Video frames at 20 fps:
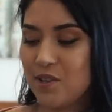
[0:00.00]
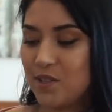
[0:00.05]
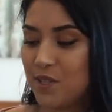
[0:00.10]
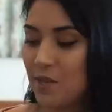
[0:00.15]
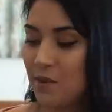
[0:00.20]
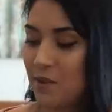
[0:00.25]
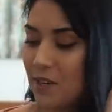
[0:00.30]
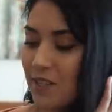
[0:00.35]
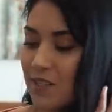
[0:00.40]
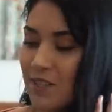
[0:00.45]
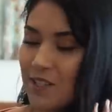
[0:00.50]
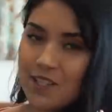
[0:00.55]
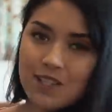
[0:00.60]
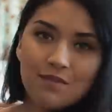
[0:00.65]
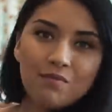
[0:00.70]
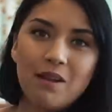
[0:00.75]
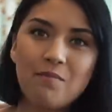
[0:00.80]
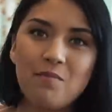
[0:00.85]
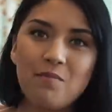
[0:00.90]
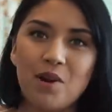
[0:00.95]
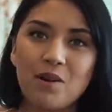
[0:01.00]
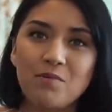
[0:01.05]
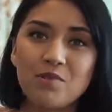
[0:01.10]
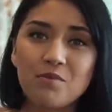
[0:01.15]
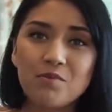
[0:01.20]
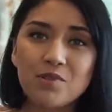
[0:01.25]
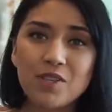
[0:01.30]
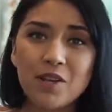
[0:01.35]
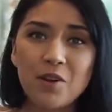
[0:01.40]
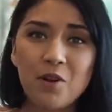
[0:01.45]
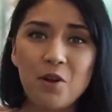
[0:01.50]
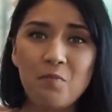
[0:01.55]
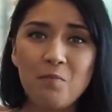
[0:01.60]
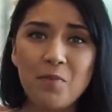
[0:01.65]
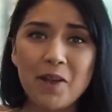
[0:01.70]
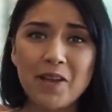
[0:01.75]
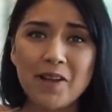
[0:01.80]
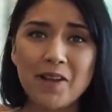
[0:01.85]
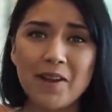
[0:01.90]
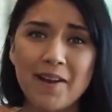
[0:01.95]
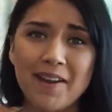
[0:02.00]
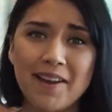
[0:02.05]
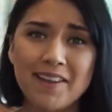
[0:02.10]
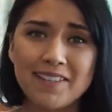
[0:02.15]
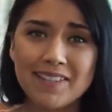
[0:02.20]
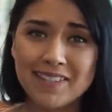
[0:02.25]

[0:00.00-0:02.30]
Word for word: And so when I sent it to my mom, she was like, oh my God,